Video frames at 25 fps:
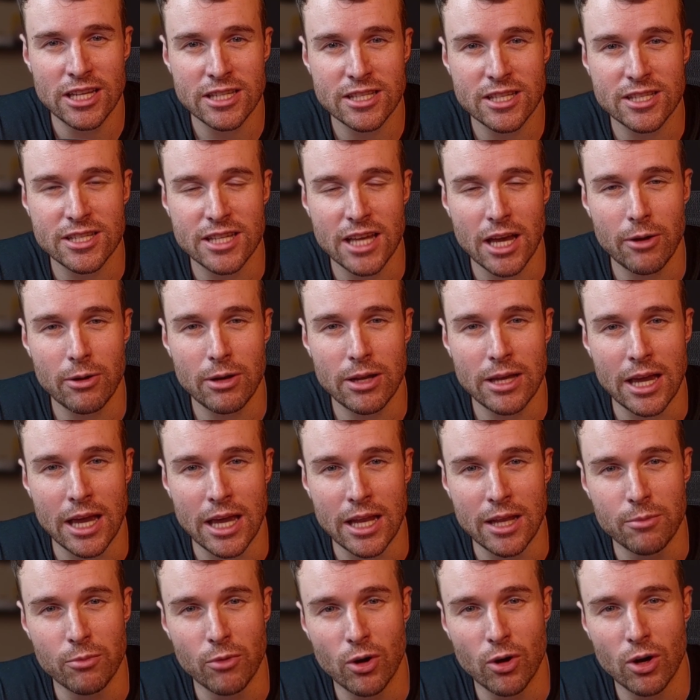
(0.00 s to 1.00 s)
necessarily
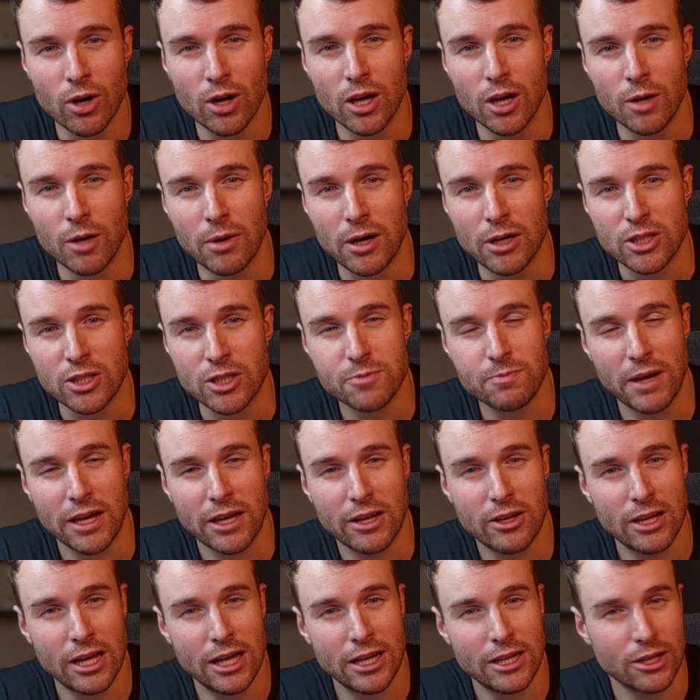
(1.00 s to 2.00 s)
anymore about
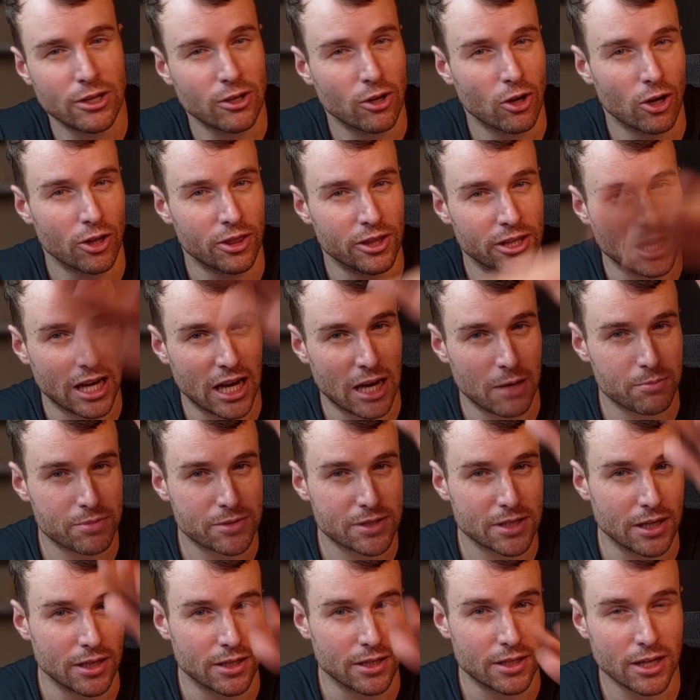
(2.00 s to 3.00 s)
speculating on the
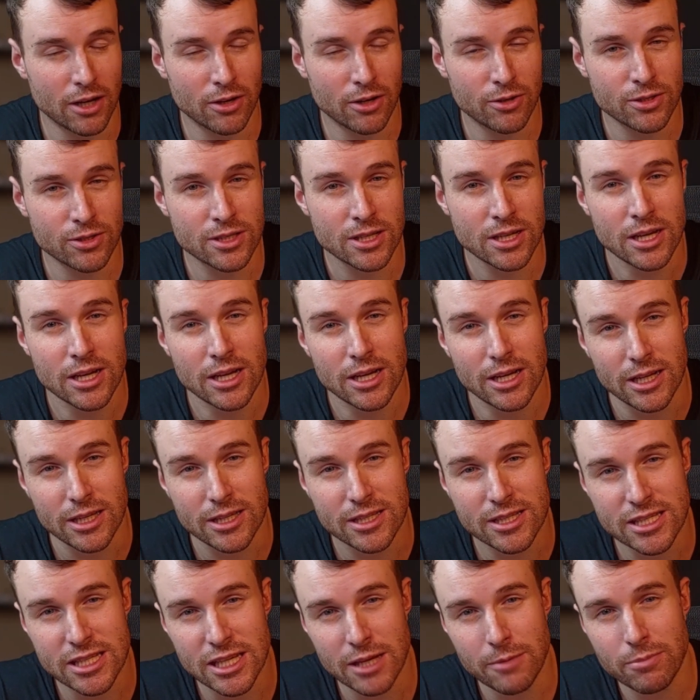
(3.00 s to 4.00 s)
ups and downs.
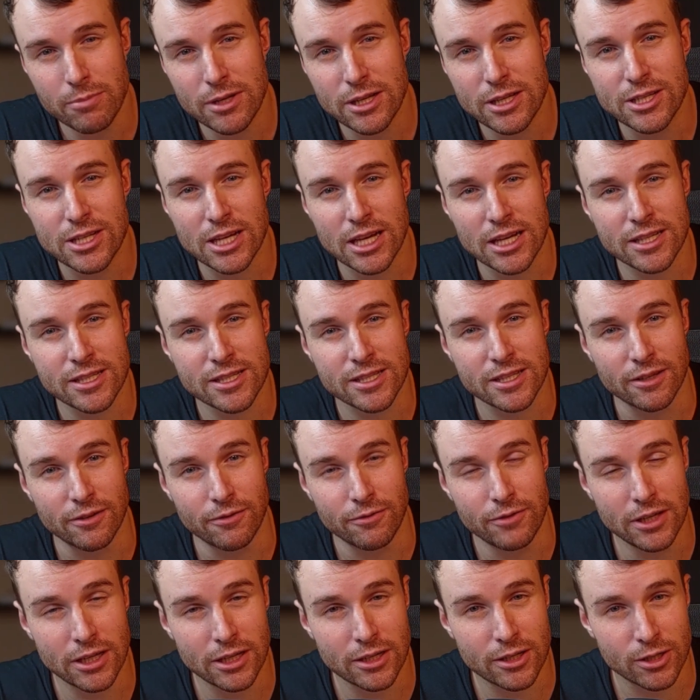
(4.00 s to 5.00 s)
It's simply just a
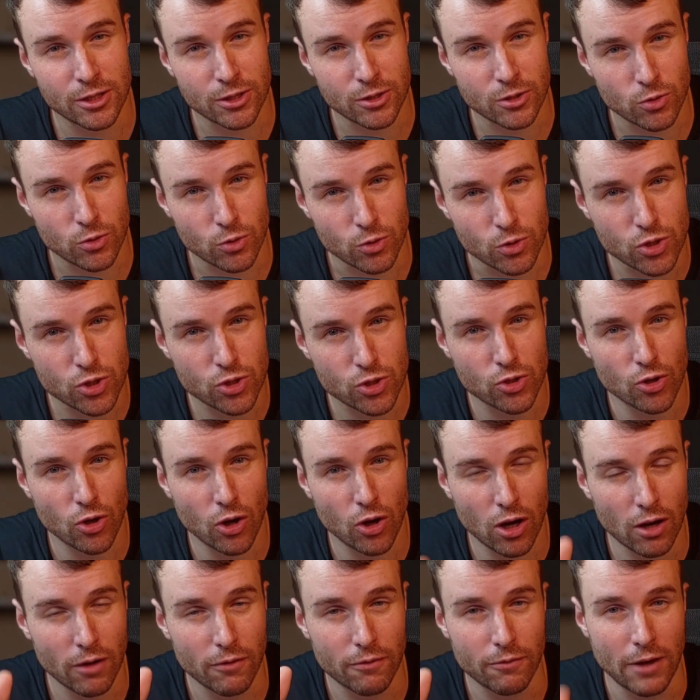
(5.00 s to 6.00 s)
vehicle to
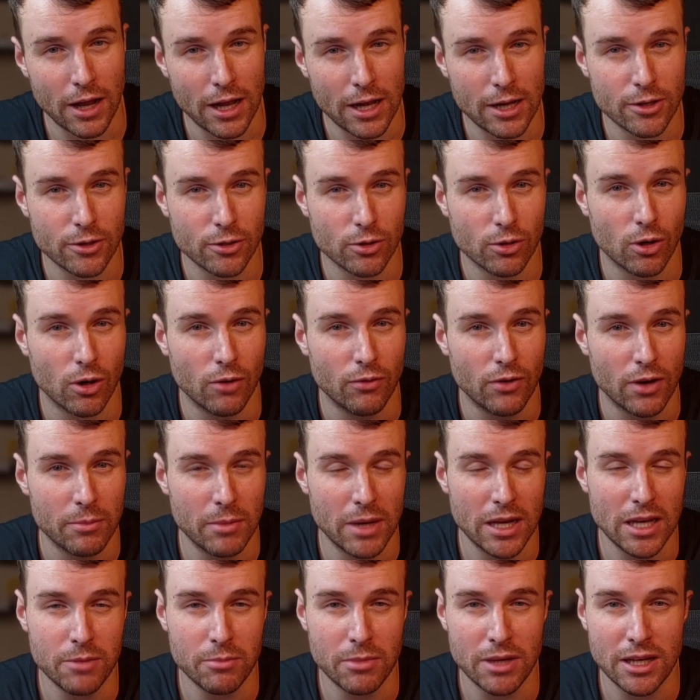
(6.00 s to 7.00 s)
store value over
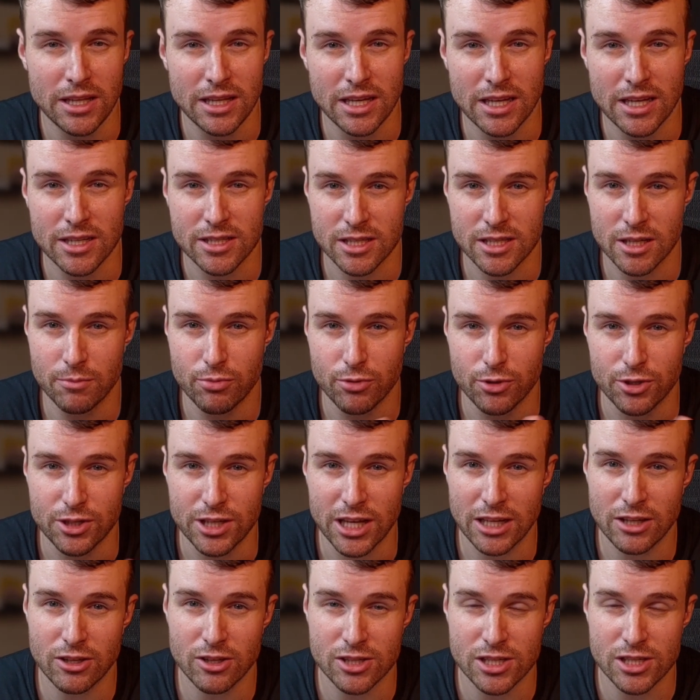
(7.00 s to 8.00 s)
many, many years and
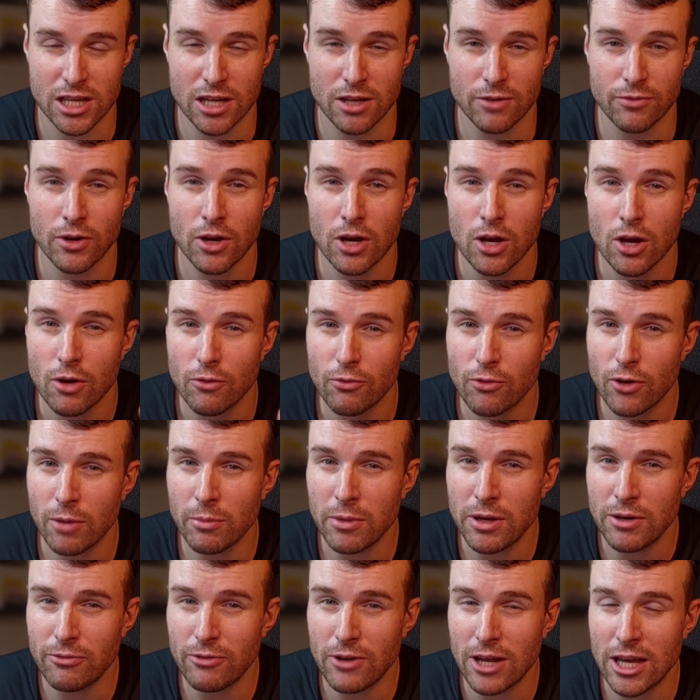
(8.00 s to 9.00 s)
protect yourself
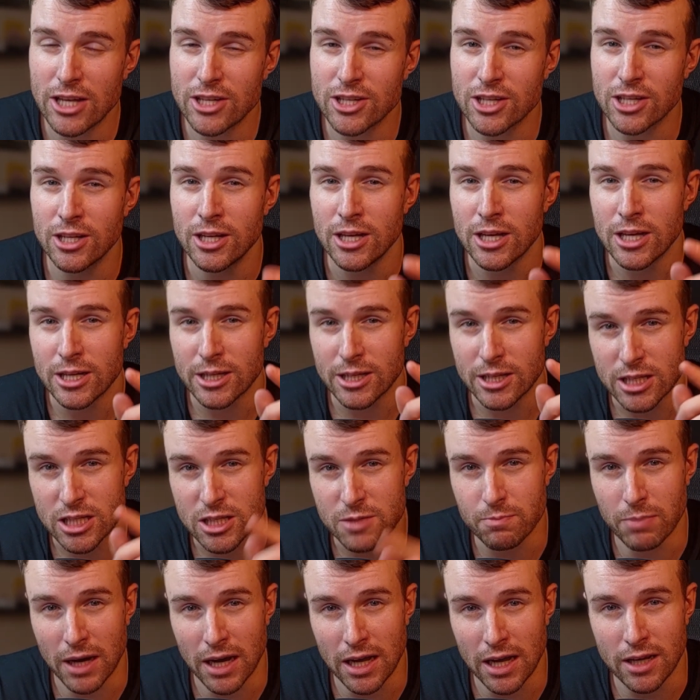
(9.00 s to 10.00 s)
from inflation
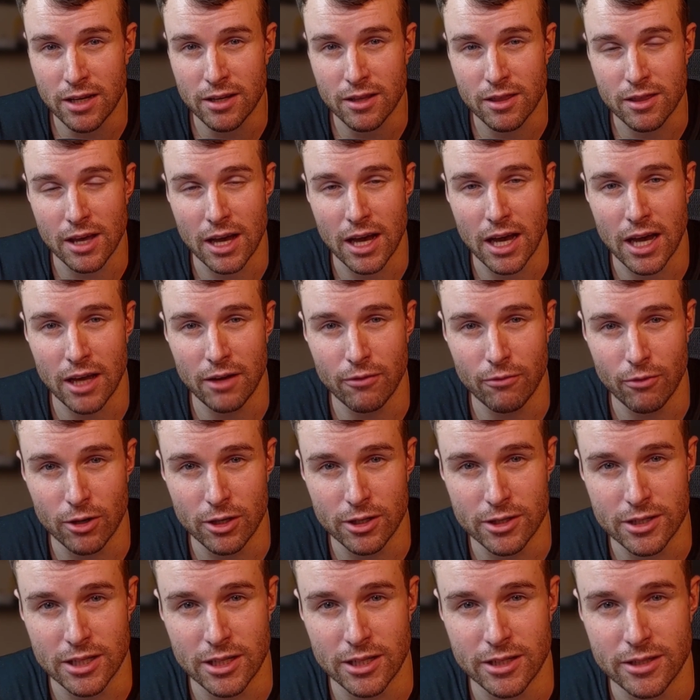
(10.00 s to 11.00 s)
despite the high
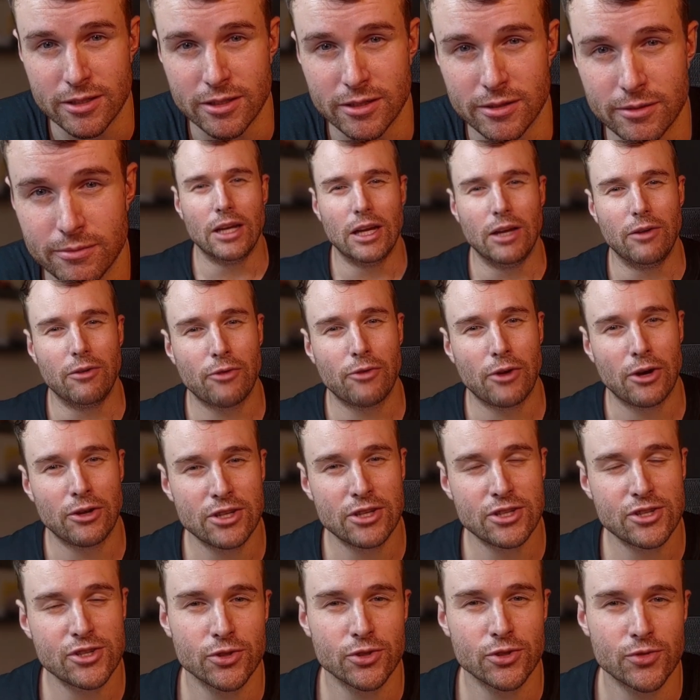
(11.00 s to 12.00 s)
volatility. If you found
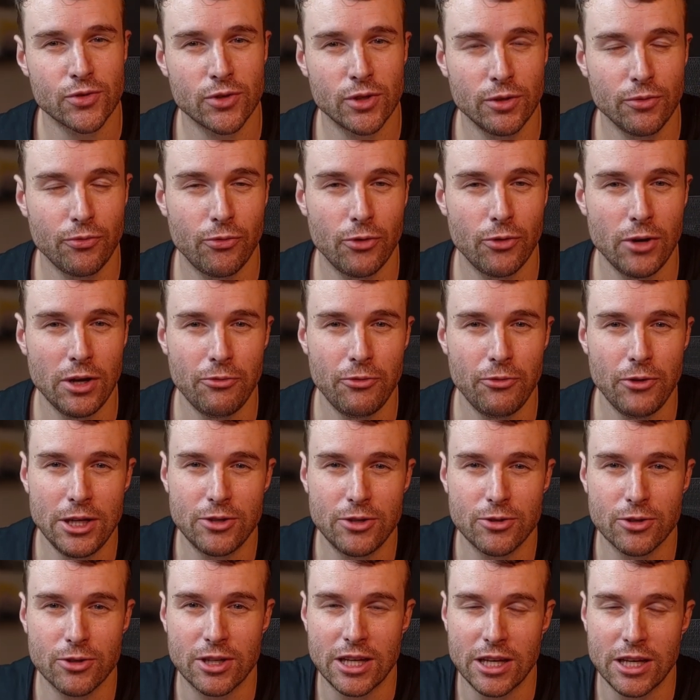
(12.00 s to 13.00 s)
this useful, feel free
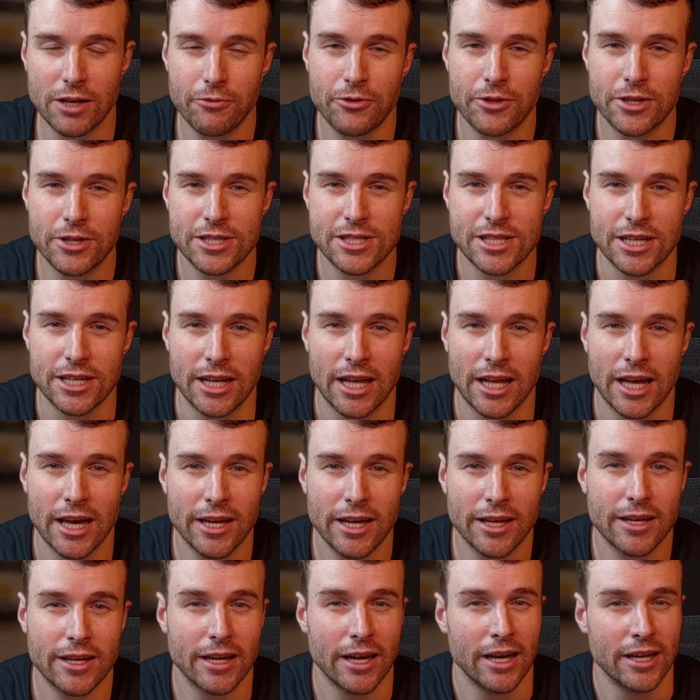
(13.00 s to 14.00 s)
to give this a
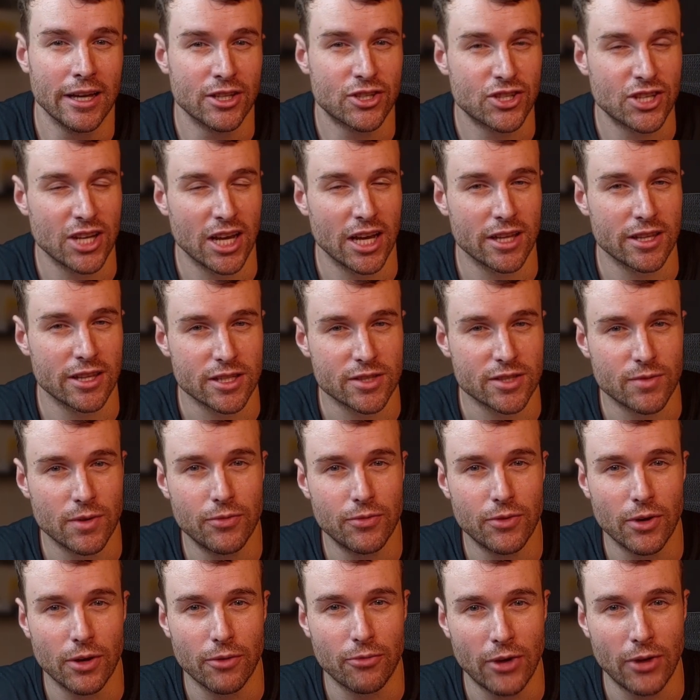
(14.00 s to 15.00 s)
like and share this
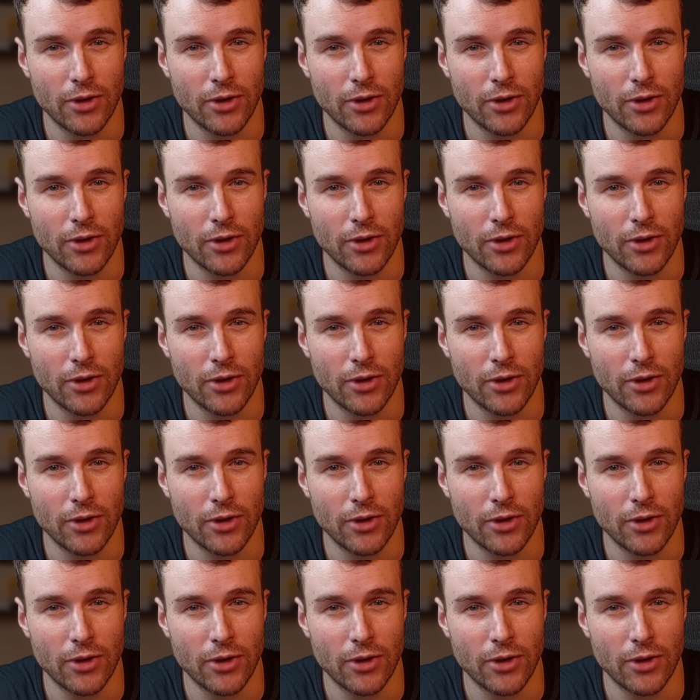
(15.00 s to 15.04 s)
with your